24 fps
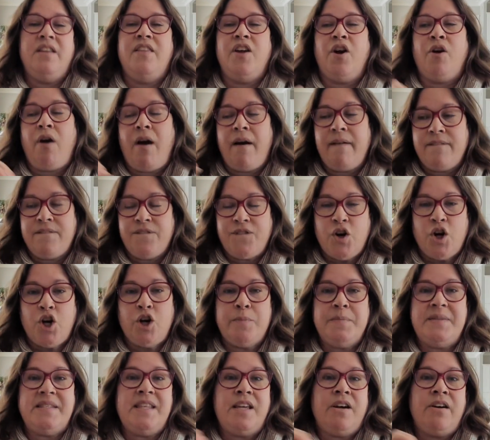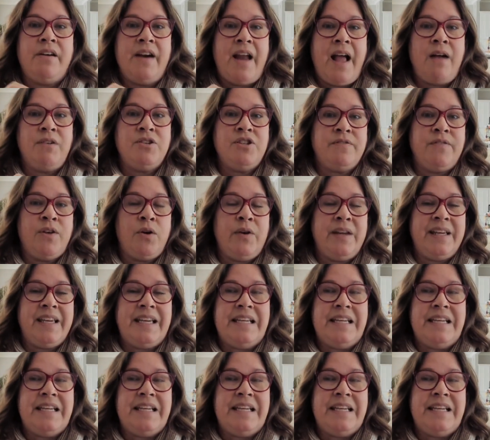There are firms that are now devoting